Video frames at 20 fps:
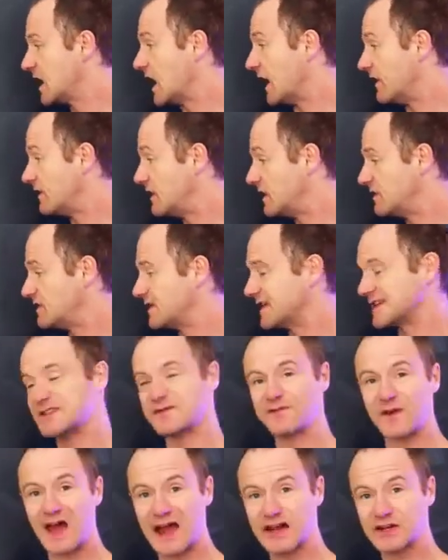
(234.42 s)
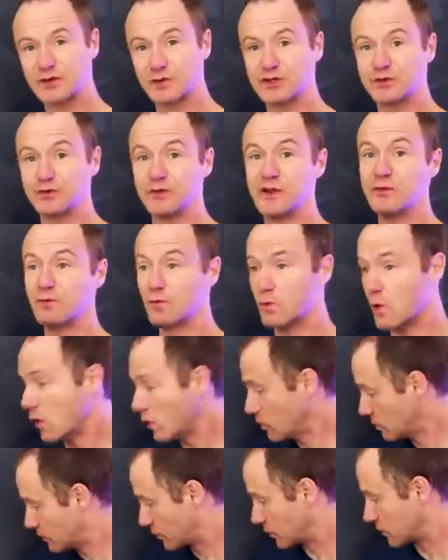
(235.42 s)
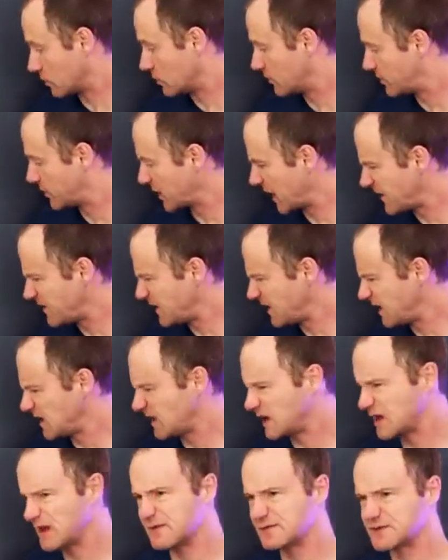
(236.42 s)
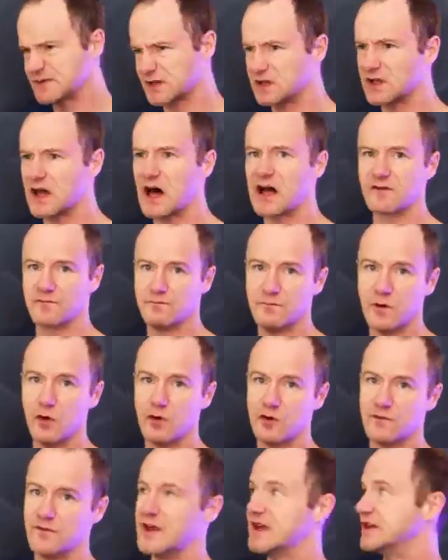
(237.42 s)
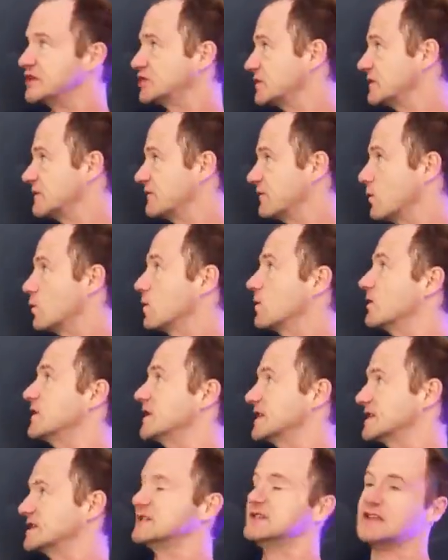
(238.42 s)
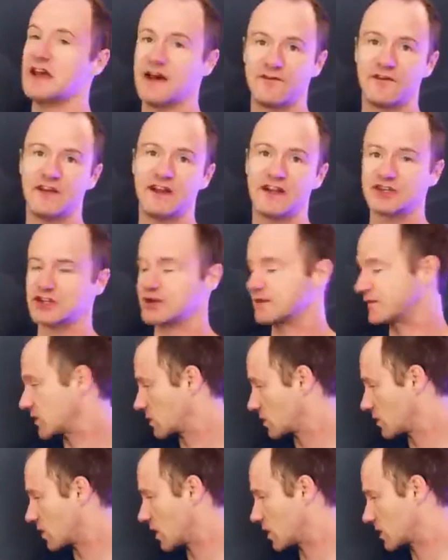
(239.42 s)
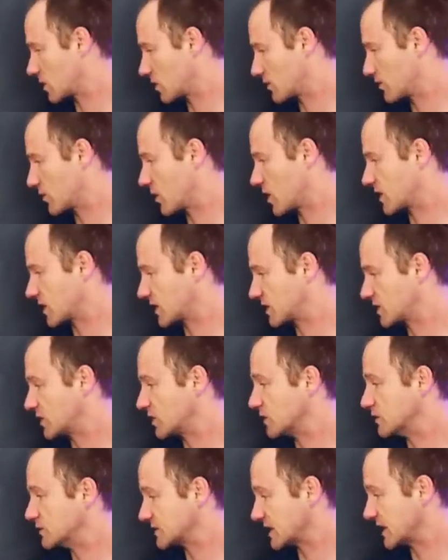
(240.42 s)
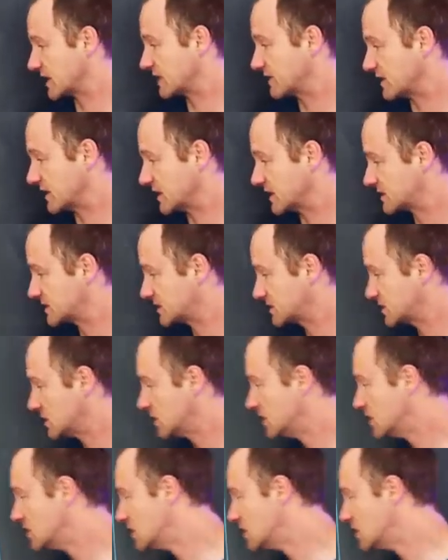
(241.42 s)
And then this fact, which we won't prove, but I think gives a lot of motivation for this definition of the Kronecker product, goes like this.